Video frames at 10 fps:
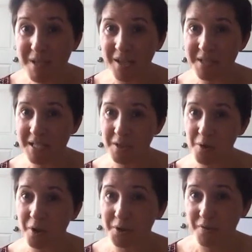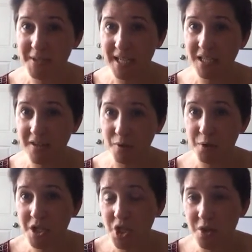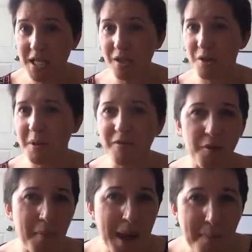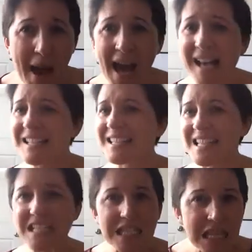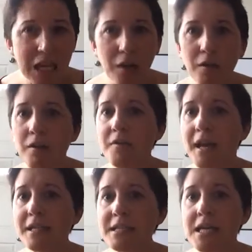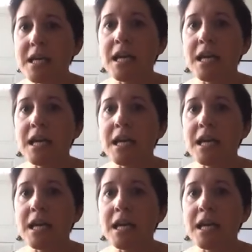because it's a lot of negative conditioning coming from my past and all of that.